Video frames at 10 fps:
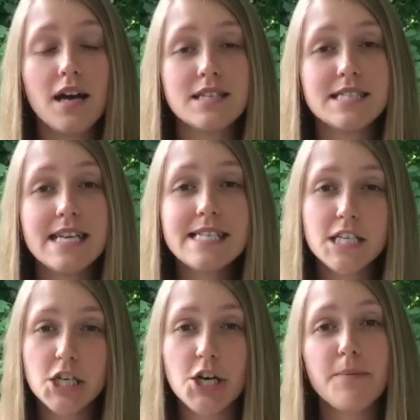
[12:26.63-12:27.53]
send
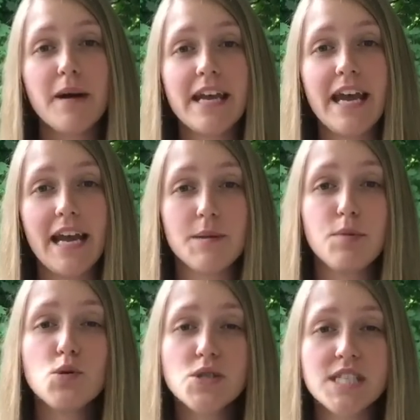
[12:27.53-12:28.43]
in your money and it
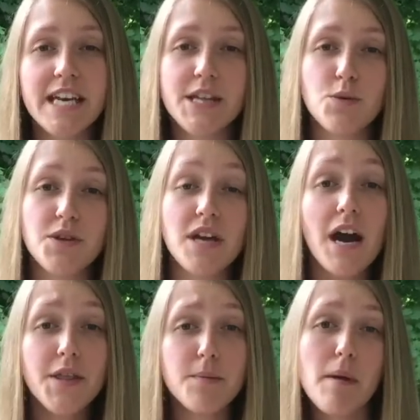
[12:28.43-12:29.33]
pools together with
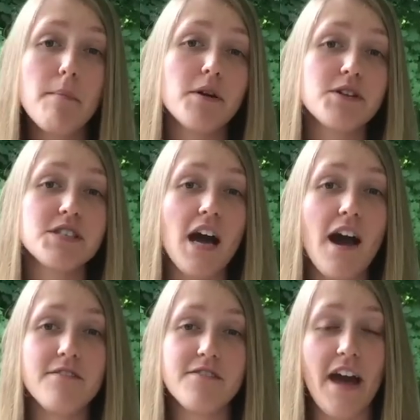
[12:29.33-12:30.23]
other members
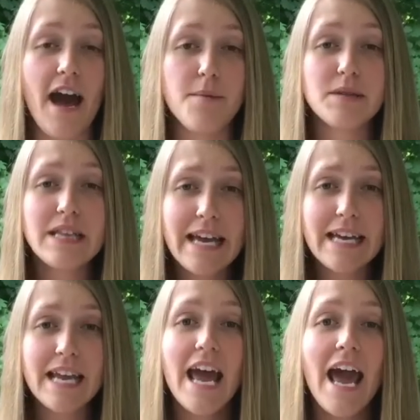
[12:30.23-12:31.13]
of that
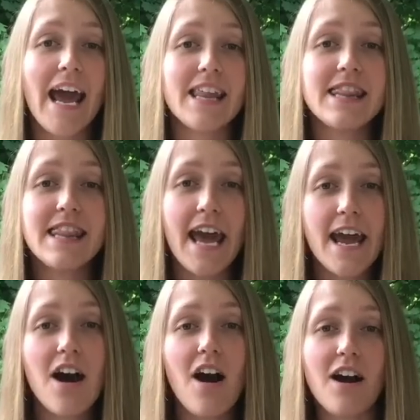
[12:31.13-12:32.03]
plan, and
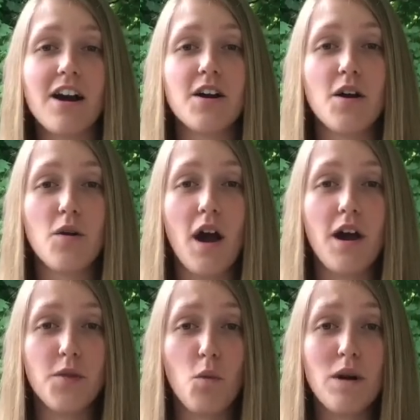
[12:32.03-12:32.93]
they are
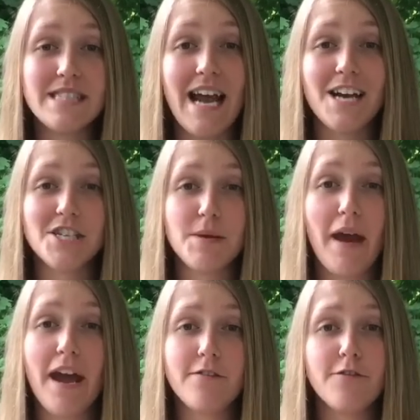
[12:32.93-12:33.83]
the ones that actually
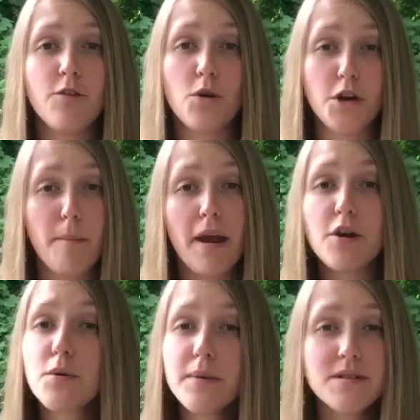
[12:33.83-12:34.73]
pay for your
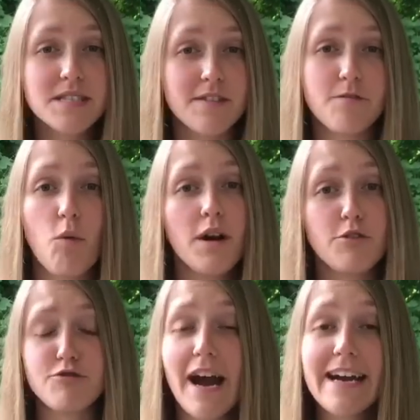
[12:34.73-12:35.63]
medical bills if one
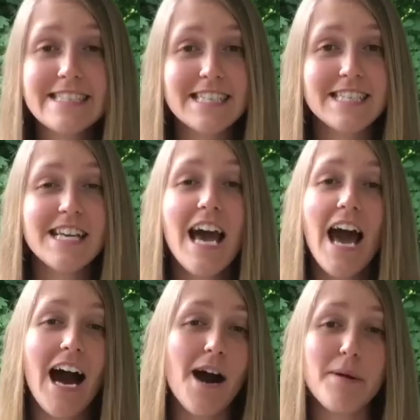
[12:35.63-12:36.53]
arises.
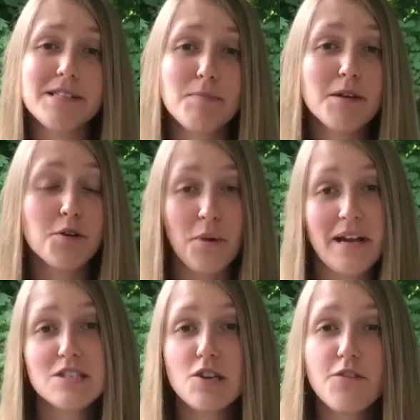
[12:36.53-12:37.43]
It's been
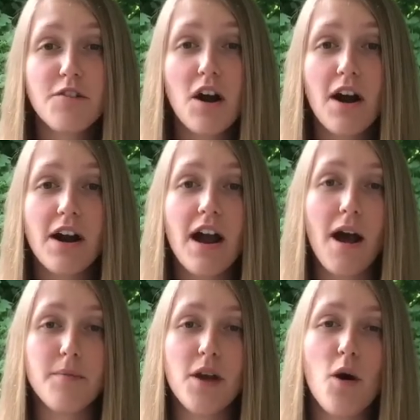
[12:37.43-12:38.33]
great so far.
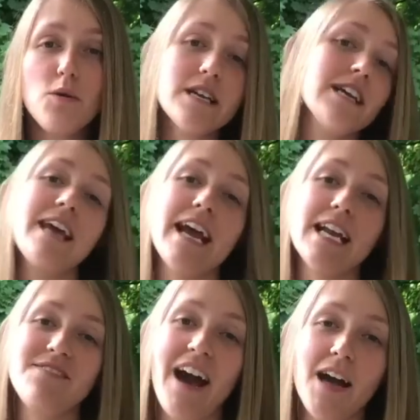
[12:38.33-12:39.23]
The only
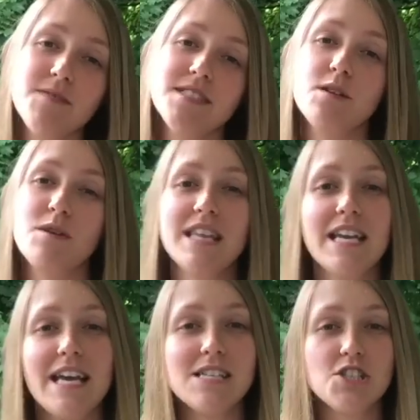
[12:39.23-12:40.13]
negative I've seen with
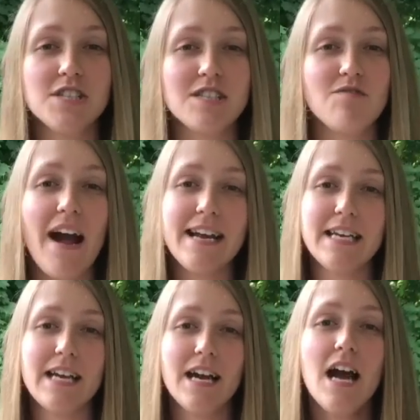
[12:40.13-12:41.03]
it is just
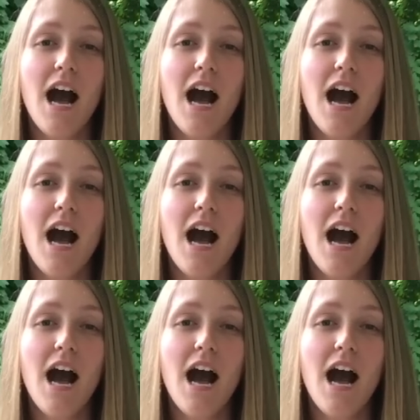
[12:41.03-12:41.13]
finding